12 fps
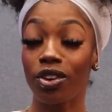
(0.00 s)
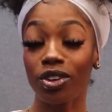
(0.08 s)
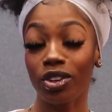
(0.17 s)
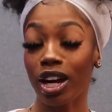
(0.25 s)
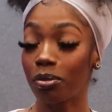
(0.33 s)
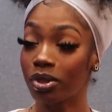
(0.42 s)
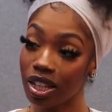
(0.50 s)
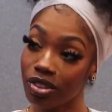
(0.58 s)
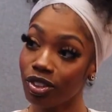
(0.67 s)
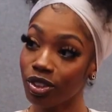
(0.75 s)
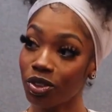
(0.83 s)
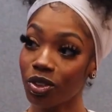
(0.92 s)
oh, you know, I
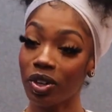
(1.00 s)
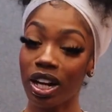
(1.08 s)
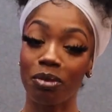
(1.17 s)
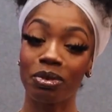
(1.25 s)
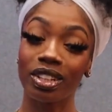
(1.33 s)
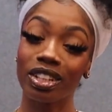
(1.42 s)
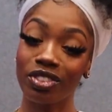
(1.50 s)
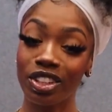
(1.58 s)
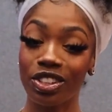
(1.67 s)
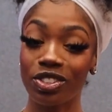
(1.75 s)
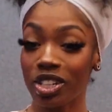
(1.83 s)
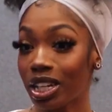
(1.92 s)
believe in you and I believe in
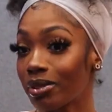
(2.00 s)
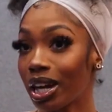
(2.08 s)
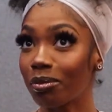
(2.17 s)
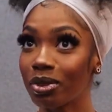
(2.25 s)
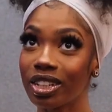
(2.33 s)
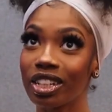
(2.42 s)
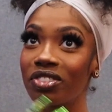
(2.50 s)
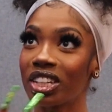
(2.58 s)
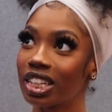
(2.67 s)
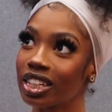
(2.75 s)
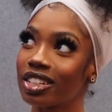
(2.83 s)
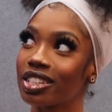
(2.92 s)
your dream and I believe
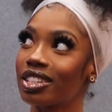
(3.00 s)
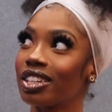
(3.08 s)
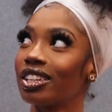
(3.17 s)
in this,